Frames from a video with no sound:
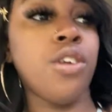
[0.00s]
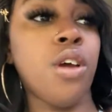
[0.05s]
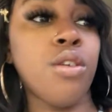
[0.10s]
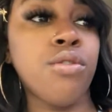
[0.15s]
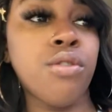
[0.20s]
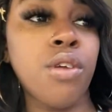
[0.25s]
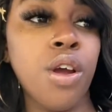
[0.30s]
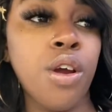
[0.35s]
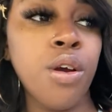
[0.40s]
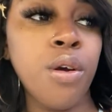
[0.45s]

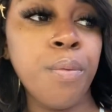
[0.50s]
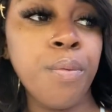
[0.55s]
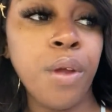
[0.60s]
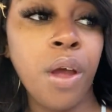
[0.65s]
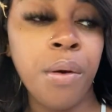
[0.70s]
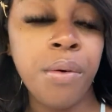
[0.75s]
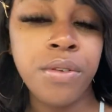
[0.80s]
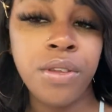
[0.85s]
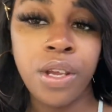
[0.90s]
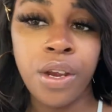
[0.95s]
So I hope
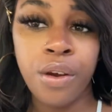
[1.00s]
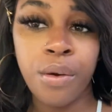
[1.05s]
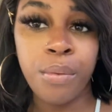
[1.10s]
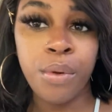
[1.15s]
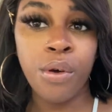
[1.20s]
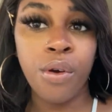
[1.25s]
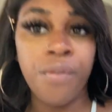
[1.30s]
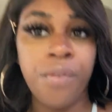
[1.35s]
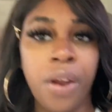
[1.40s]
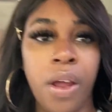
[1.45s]
y'all was hearing
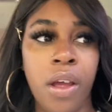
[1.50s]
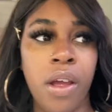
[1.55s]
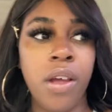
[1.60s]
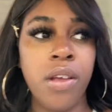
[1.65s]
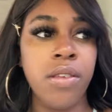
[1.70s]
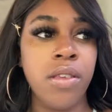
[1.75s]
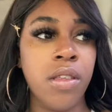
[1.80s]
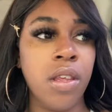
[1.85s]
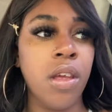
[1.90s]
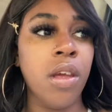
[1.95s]
me over that
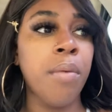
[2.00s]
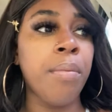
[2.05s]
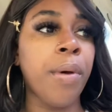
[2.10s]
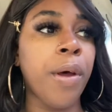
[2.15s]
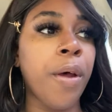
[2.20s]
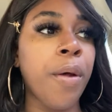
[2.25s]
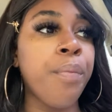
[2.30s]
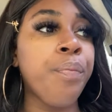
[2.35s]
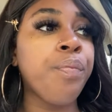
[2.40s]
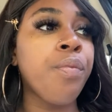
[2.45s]
A C,
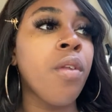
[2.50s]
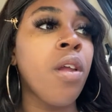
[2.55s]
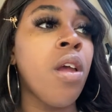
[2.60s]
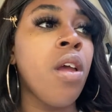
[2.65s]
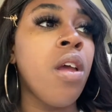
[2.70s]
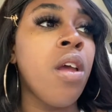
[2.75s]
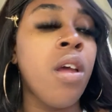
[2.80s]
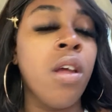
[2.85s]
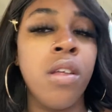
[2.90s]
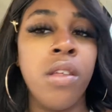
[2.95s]
but
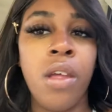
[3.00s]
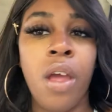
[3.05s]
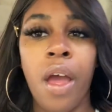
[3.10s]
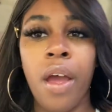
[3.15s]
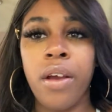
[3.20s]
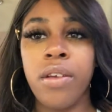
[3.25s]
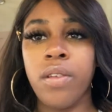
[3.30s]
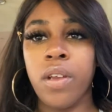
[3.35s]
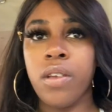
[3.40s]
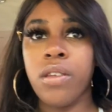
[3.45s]

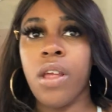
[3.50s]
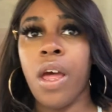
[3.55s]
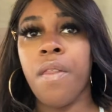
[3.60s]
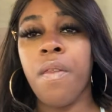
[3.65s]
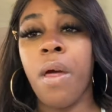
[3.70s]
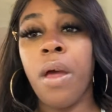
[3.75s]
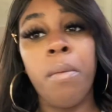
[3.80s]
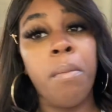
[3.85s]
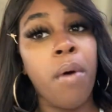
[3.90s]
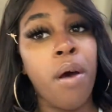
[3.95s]
yeah, because I just had
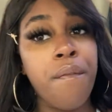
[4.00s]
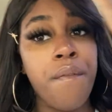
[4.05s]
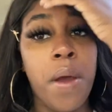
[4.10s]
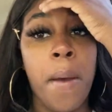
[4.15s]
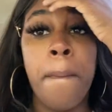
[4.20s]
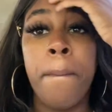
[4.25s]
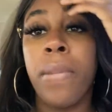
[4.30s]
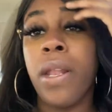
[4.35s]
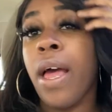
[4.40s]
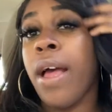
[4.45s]
that
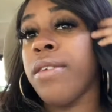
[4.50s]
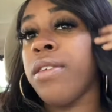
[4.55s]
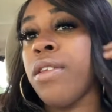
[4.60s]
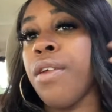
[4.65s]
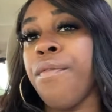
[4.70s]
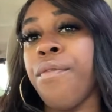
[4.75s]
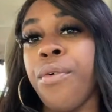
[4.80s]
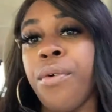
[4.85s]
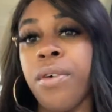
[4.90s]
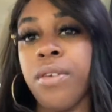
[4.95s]
motherfucker
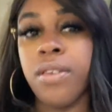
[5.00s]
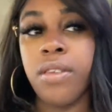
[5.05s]
blasting for a